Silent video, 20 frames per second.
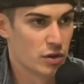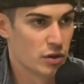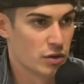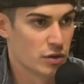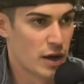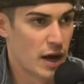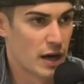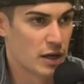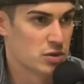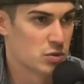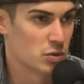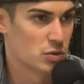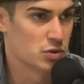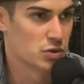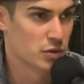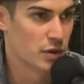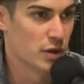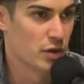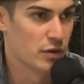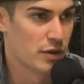actual
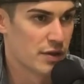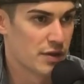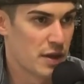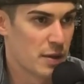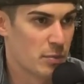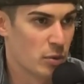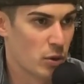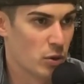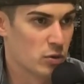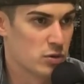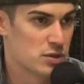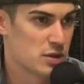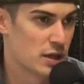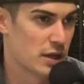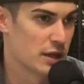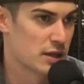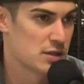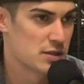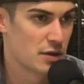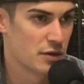drill that they post,
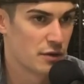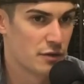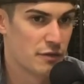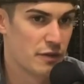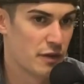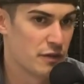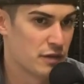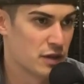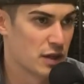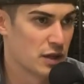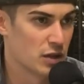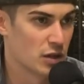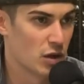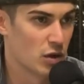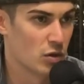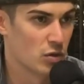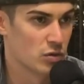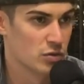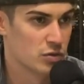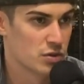and it's 15
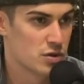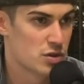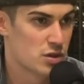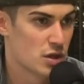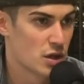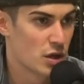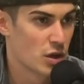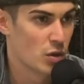cones